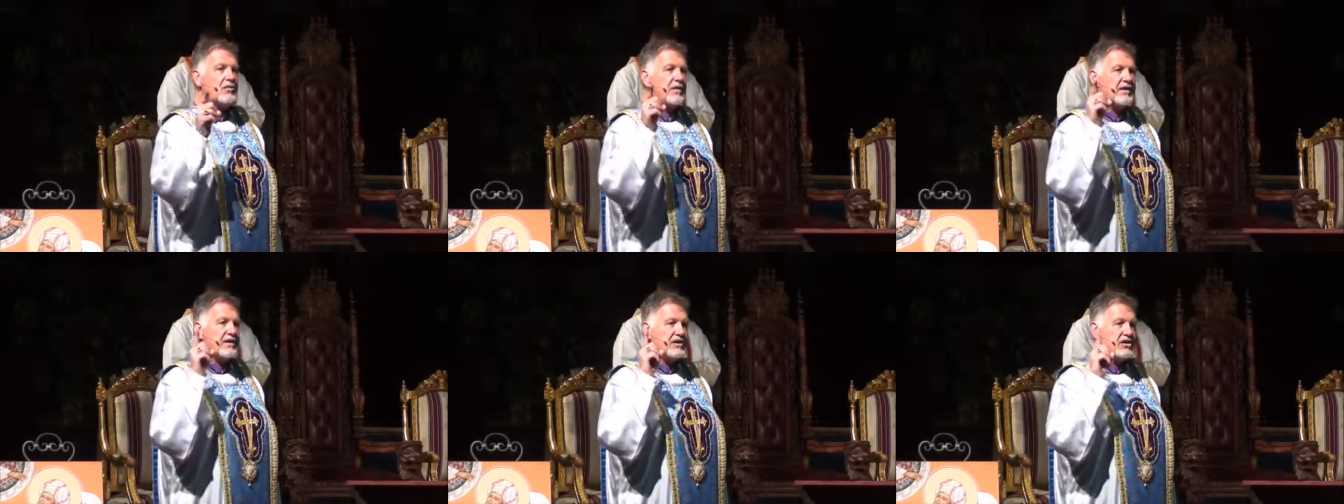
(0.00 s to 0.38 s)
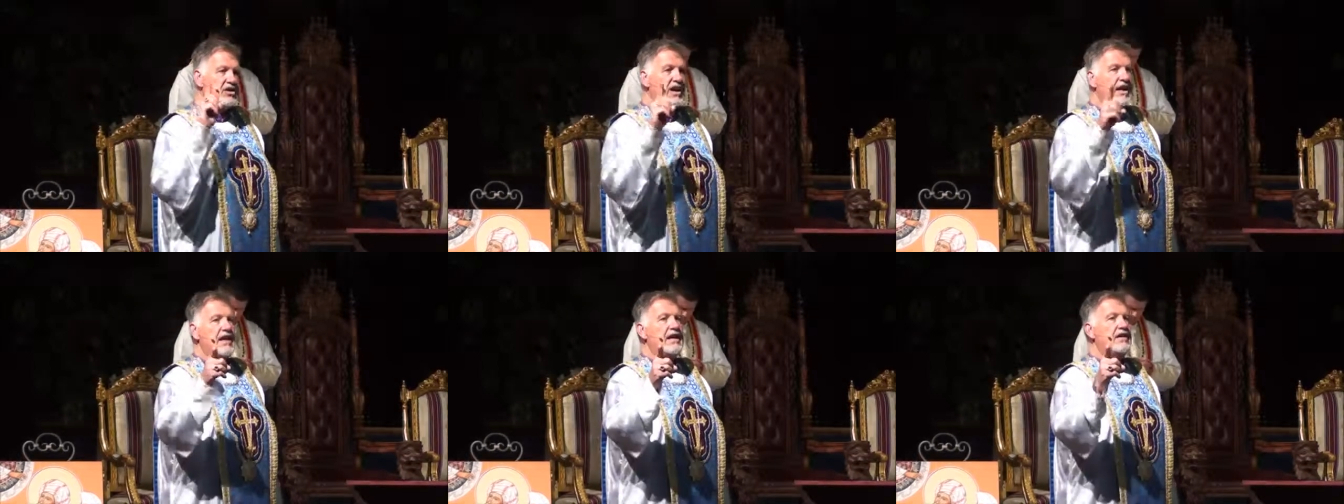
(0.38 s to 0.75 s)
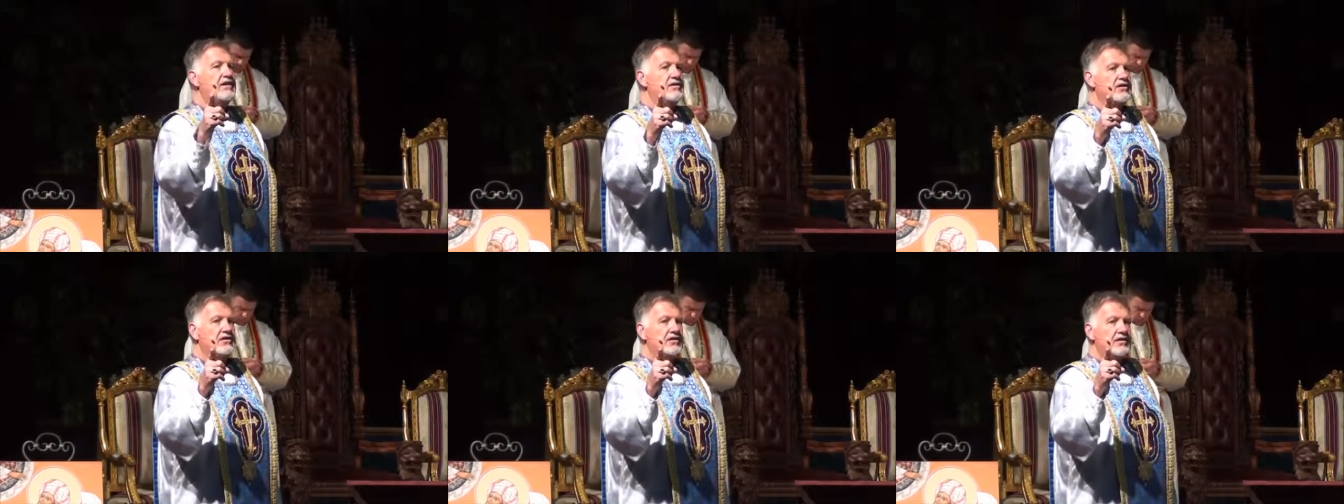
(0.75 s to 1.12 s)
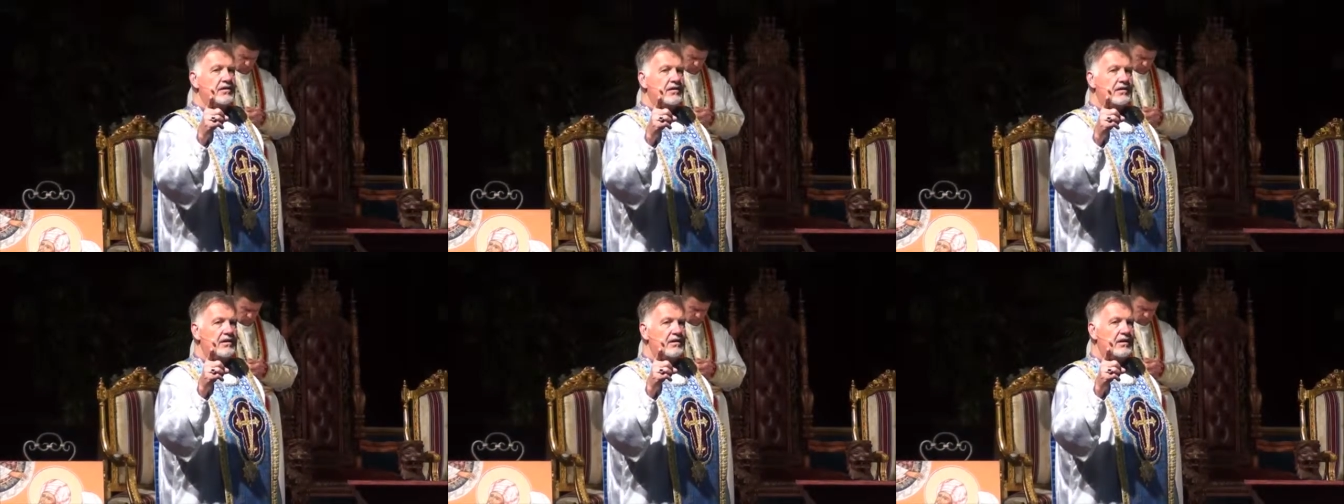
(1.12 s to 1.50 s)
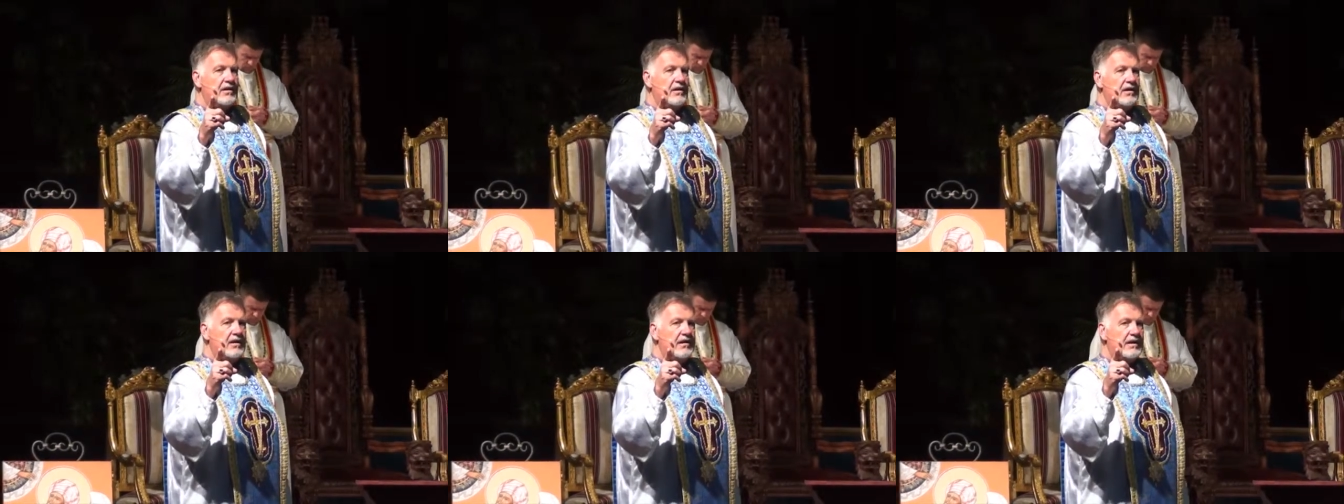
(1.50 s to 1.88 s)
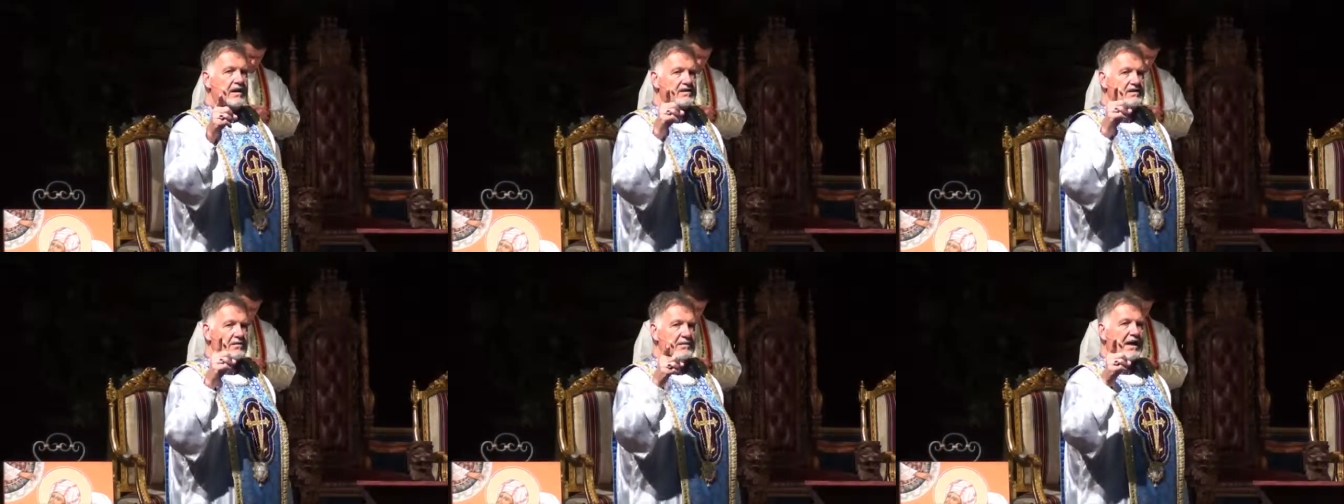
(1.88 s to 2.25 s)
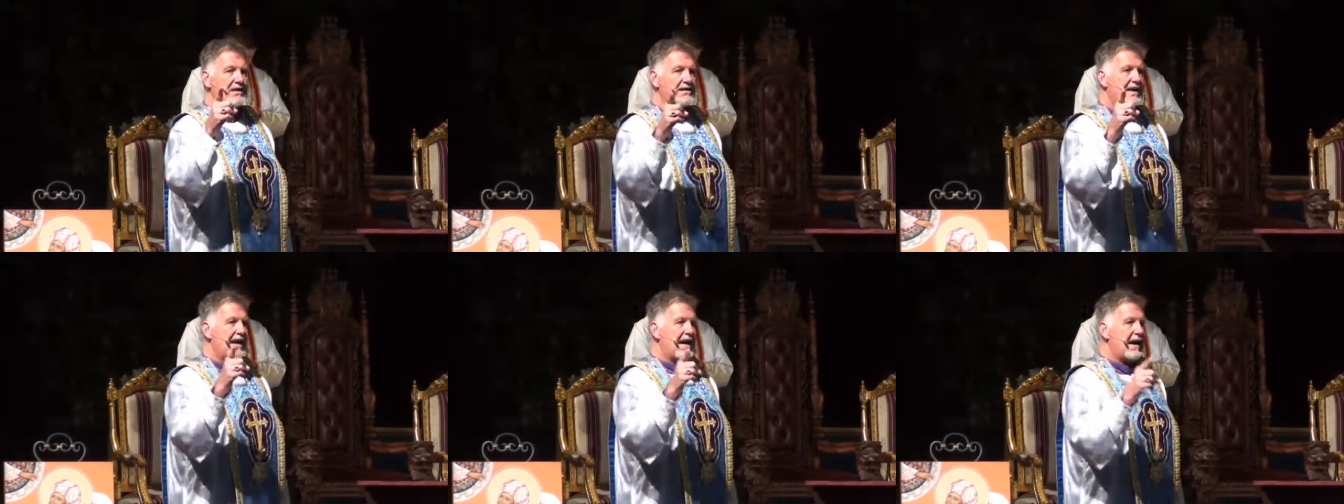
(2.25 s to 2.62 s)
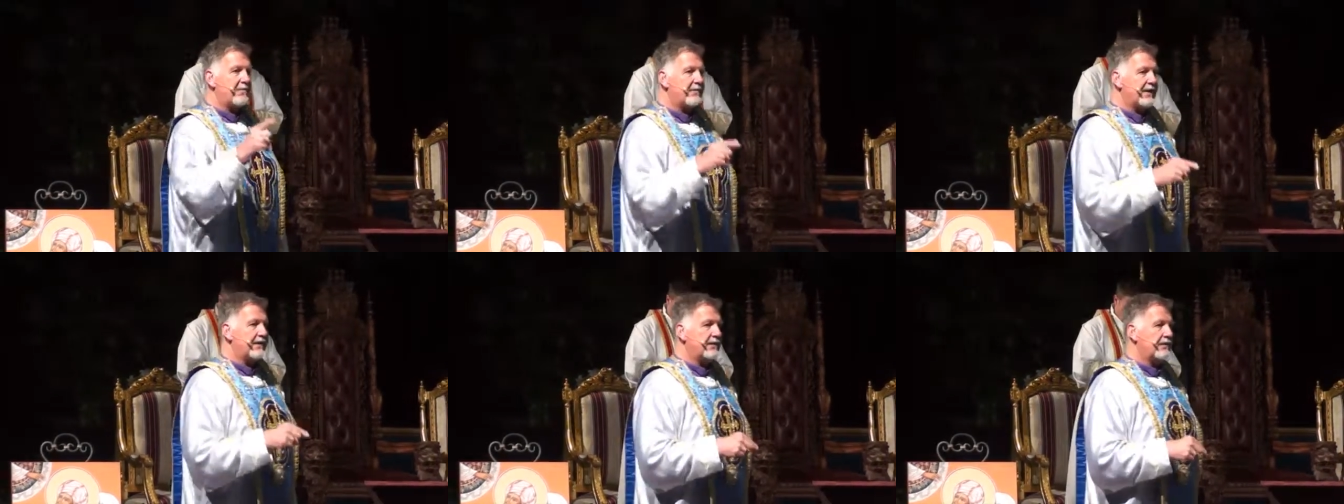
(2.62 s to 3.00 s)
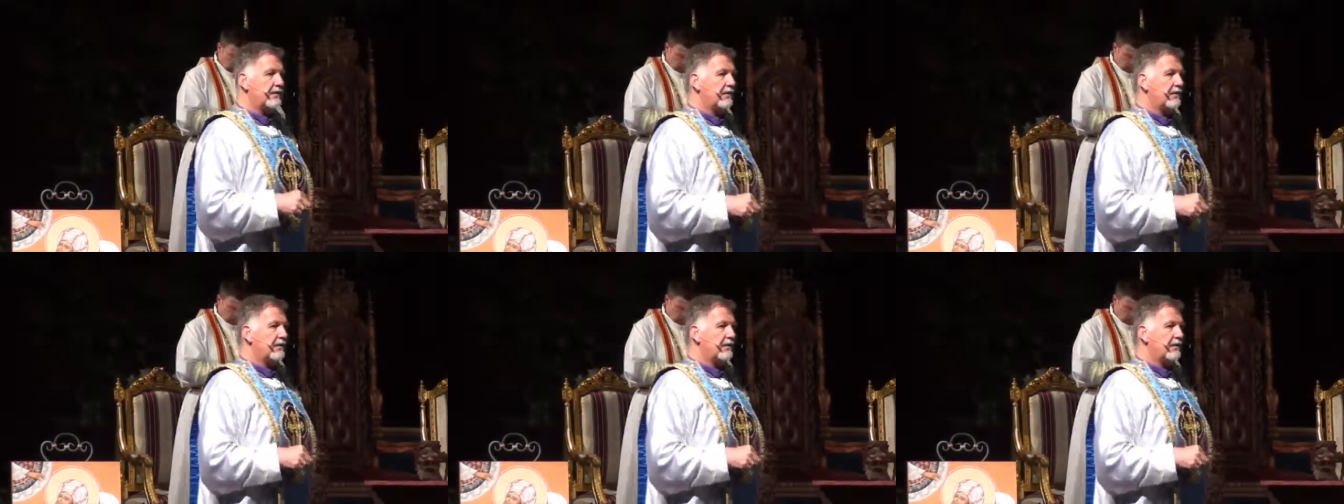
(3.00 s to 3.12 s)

with a change that's about to happen.